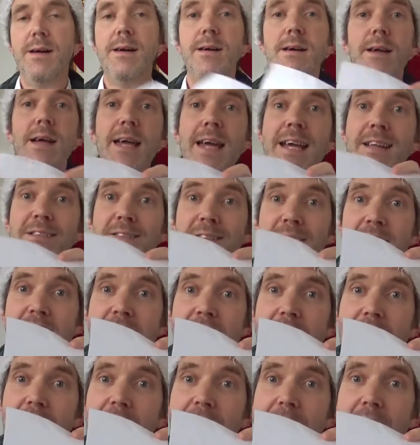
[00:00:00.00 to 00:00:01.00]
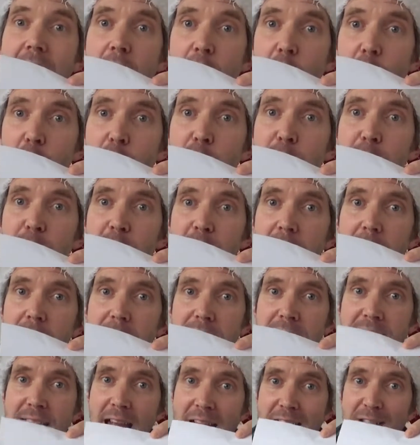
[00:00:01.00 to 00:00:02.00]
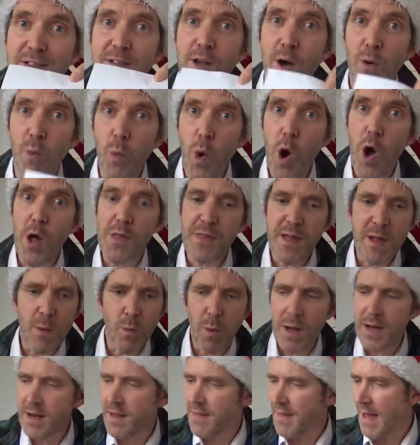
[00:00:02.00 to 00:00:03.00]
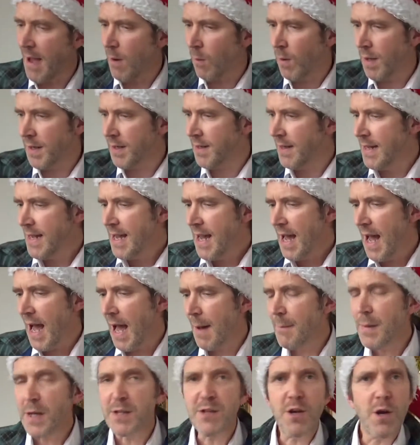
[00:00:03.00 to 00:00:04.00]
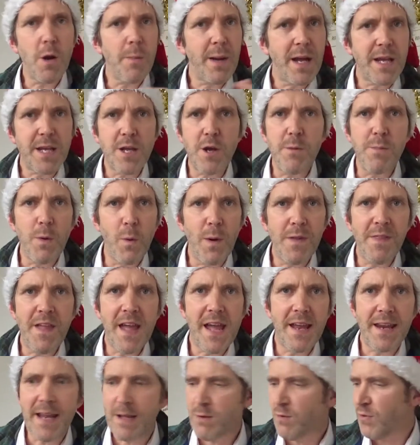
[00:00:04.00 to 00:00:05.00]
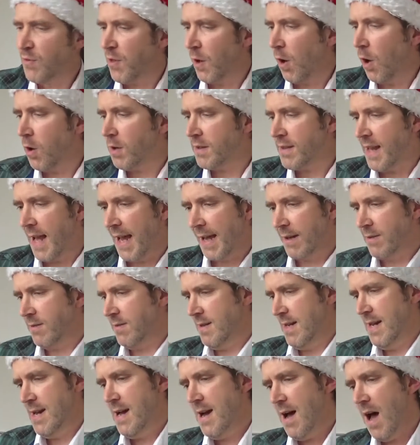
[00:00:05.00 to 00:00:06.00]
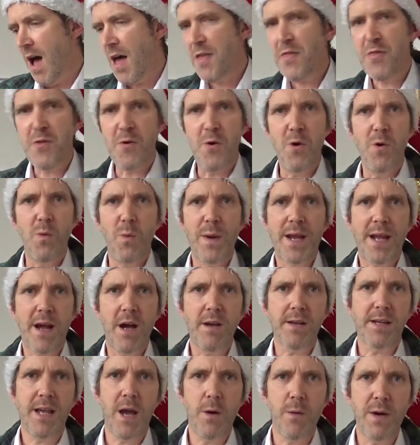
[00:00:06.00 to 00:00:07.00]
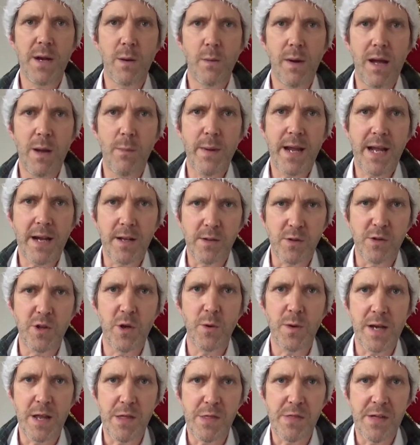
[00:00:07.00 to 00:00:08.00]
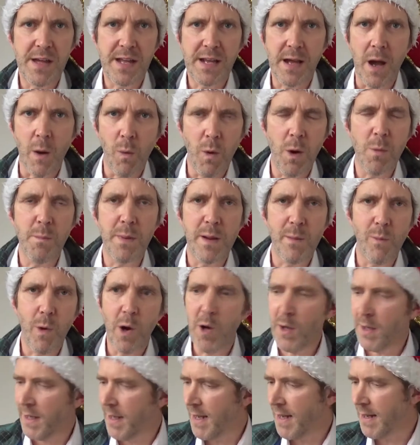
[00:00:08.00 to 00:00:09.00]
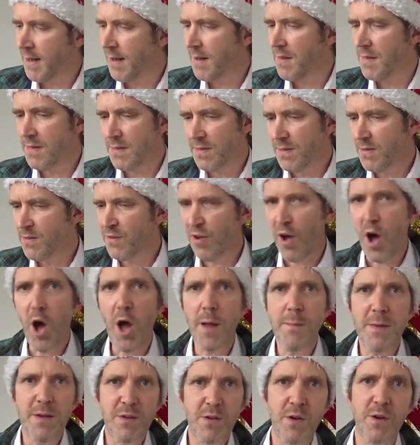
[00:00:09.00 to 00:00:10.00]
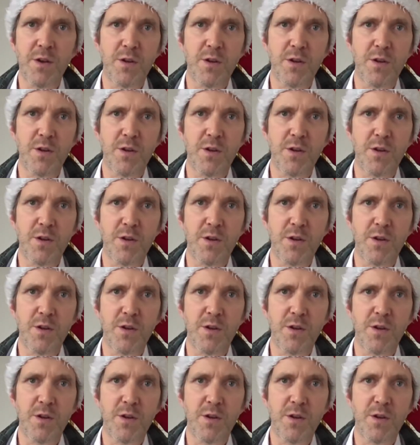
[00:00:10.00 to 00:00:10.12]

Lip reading: it's nearly over. Yes, a worthy winner, that one. I don't know about you, but when they announced the lockdown, I thought, we can't go anywhere, we can't do anything, I won't be working, time is going to